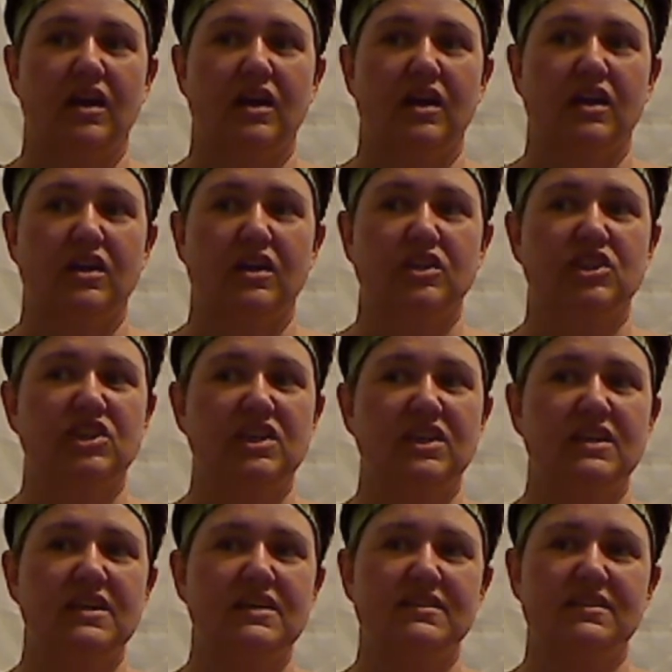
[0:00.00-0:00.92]
she
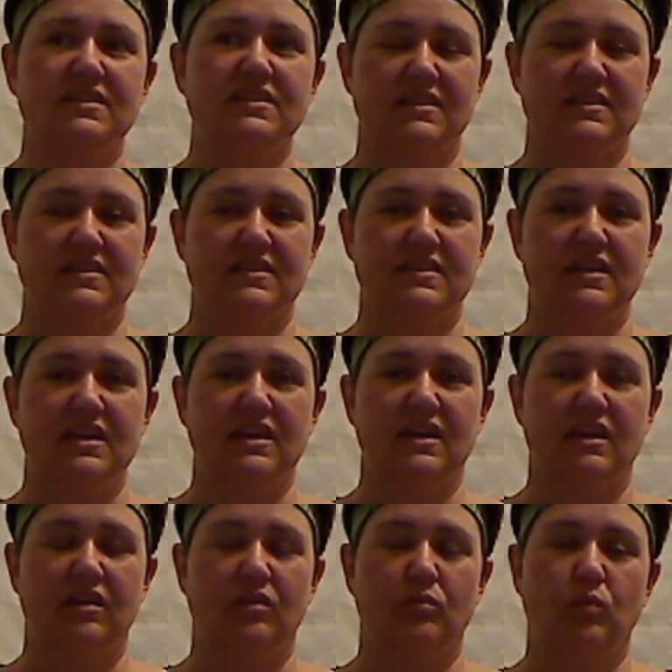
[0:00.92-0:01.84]
doesn't
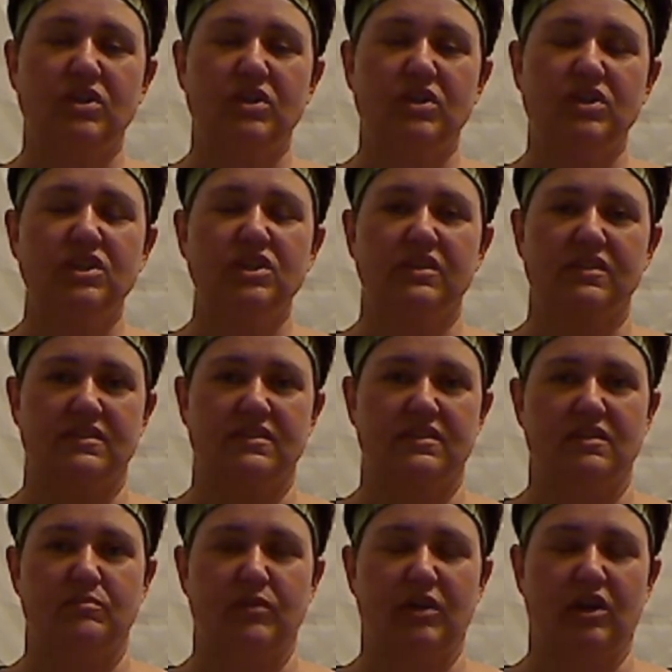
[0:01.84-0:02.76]
see, when she looks in
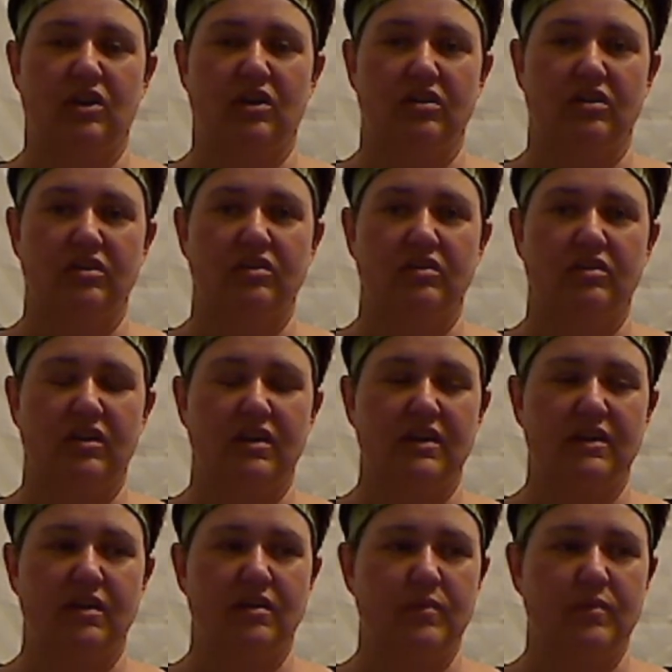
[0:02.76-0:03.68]
the mirror, and
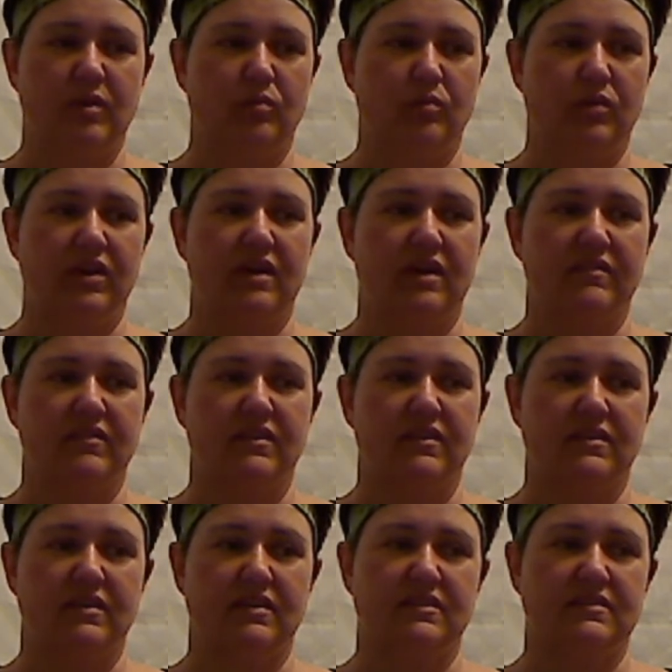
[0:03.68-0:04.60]
I mean
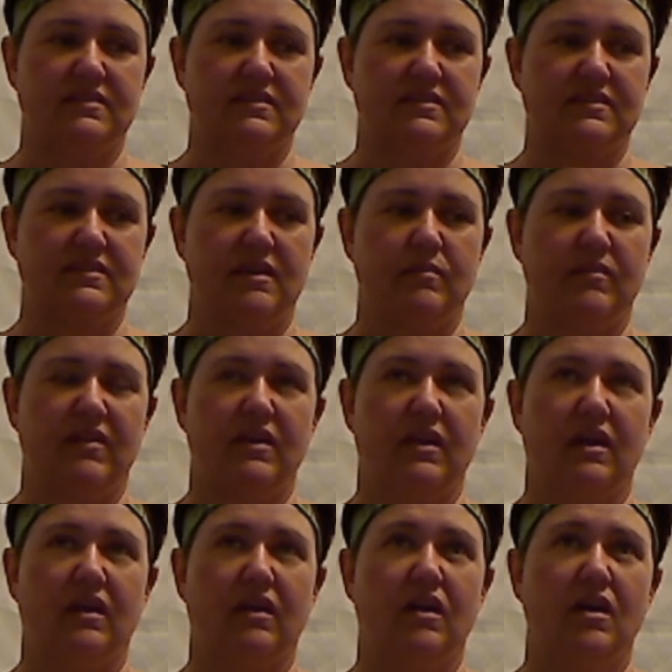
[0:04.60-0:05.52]
it's the same
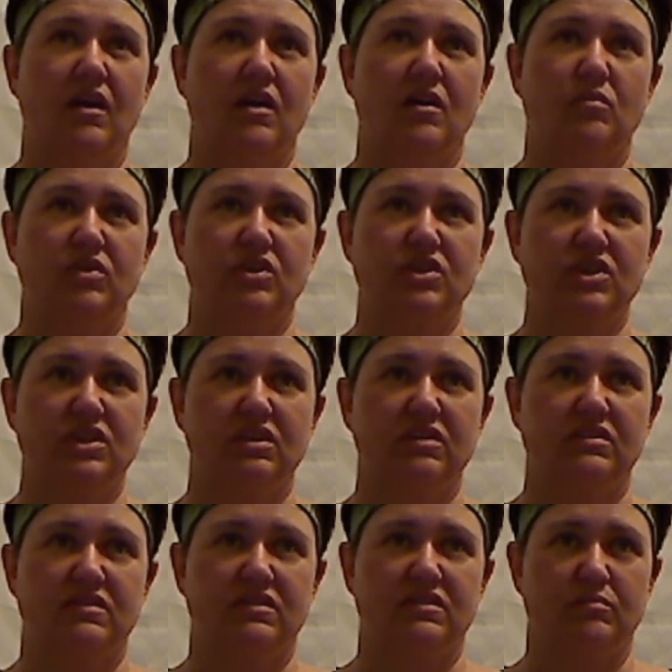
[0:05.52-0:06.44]
thing, when she
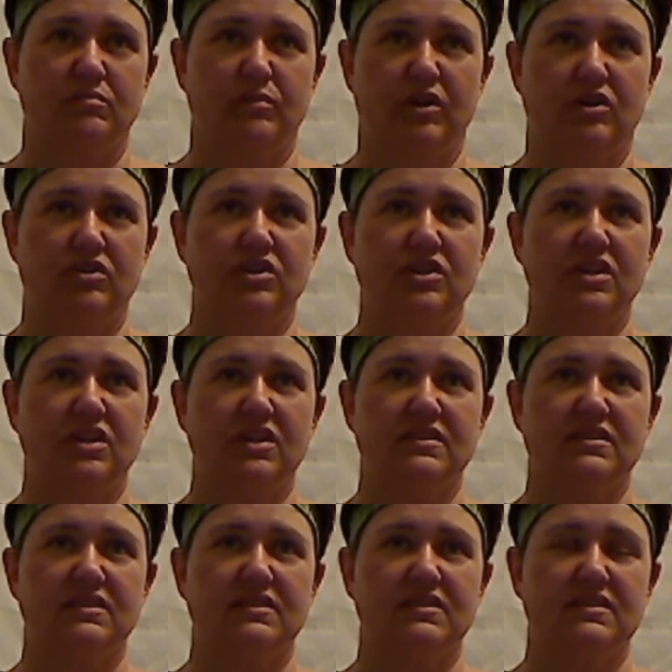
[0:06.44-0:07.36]
looks in the mirror she
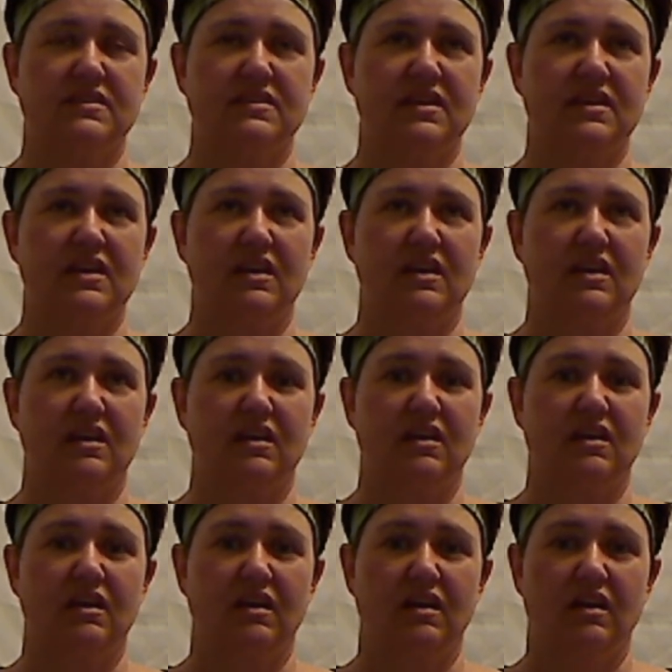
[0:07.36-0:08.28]
doesn't see
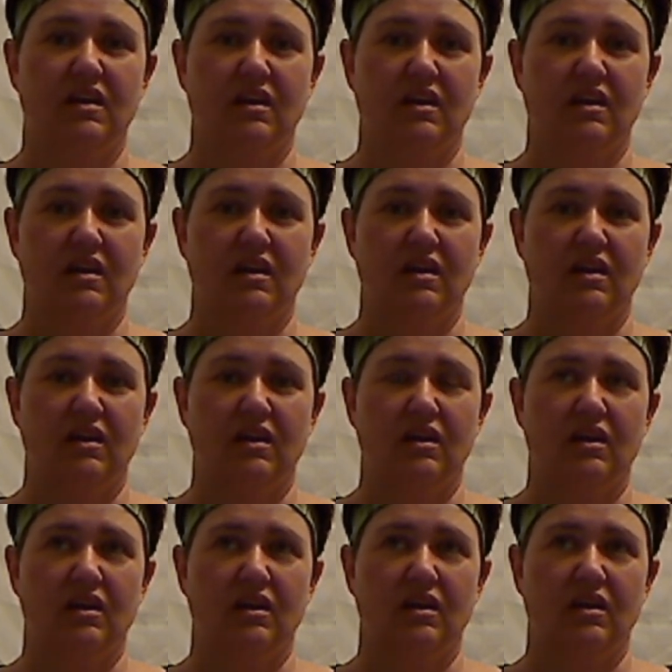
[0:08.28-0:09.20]

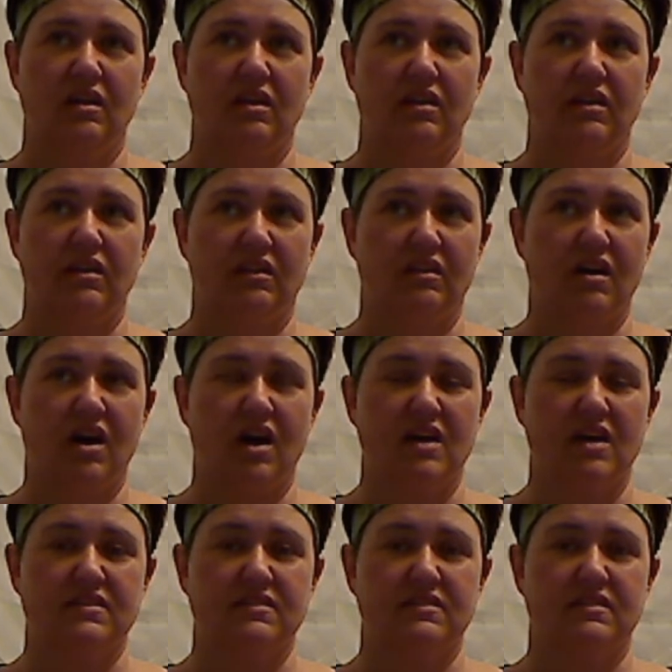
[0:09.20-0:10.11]
the
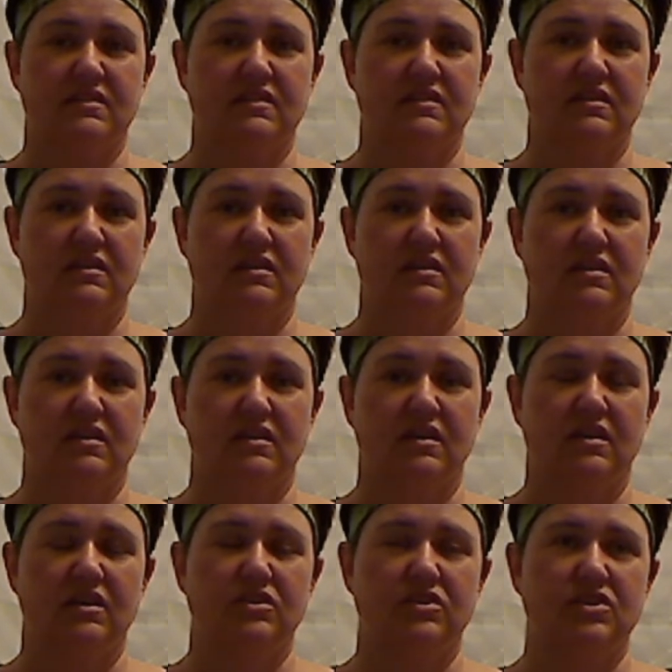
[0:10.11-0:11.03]
loss.
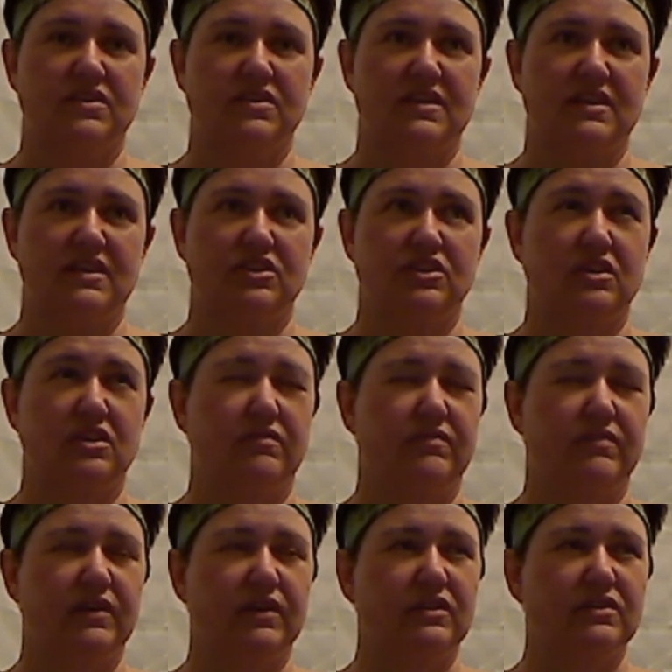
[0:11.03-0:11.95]
She says she
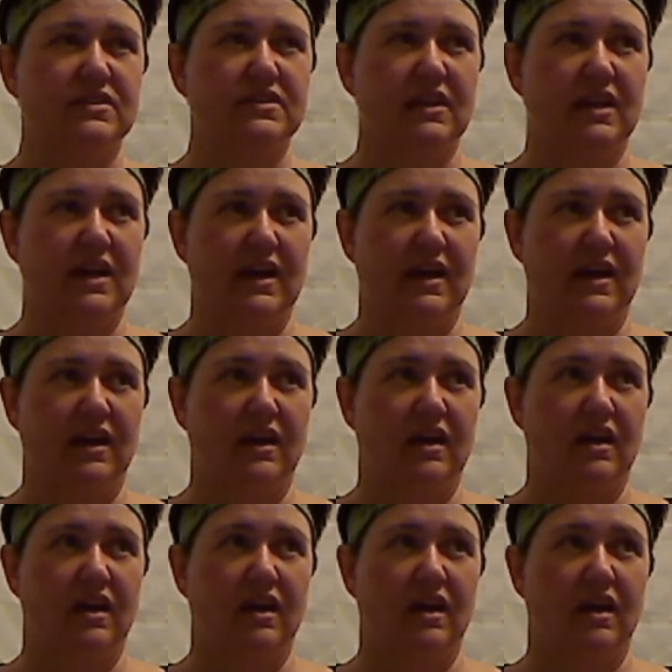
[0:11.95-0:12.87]
feels like
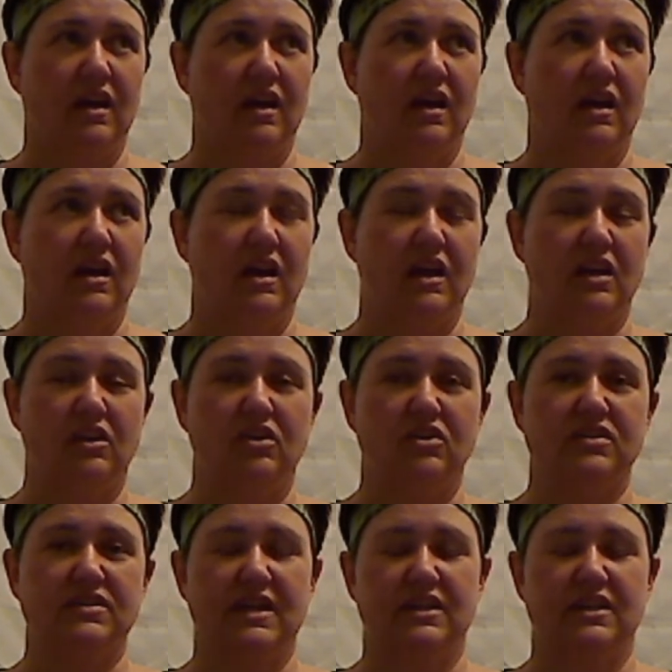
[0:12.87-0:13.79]
it looks
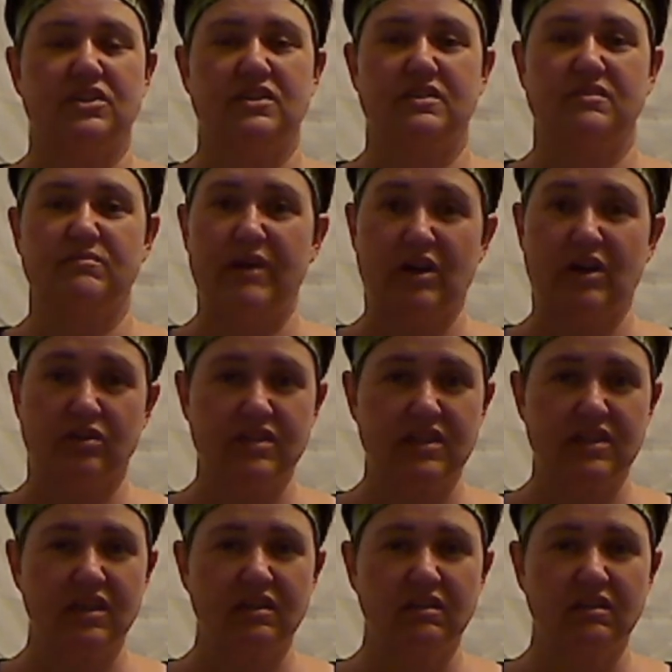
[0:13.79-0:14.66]
like she's melting,